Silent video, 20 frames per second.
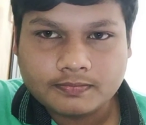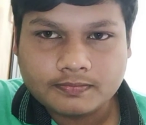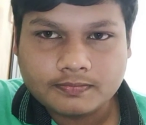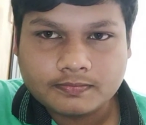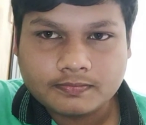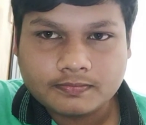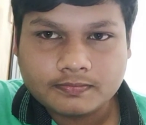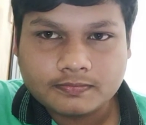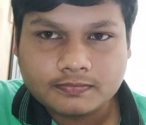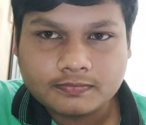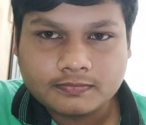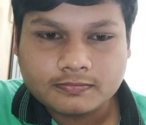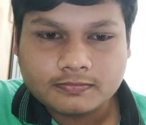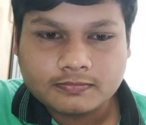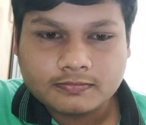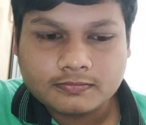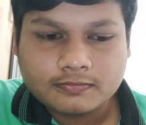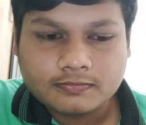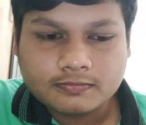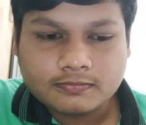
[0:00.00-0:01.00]

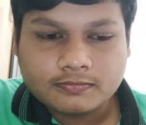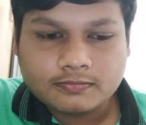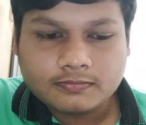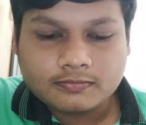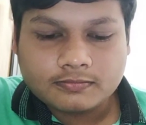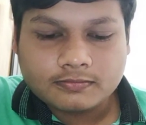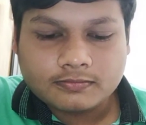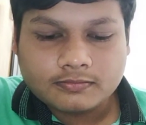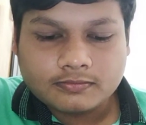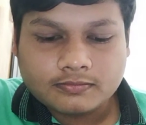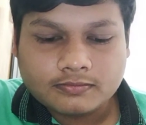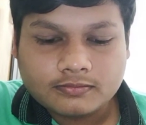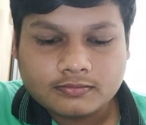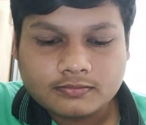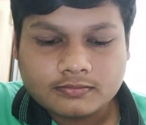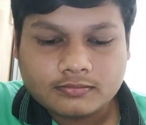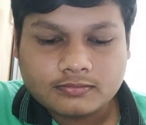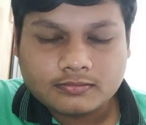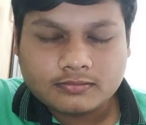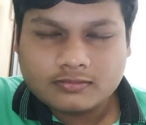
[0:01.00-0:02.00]

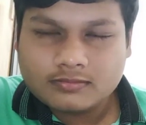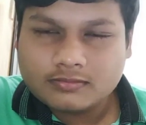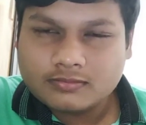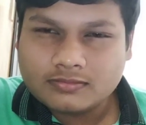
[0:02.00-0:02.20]
[no speech]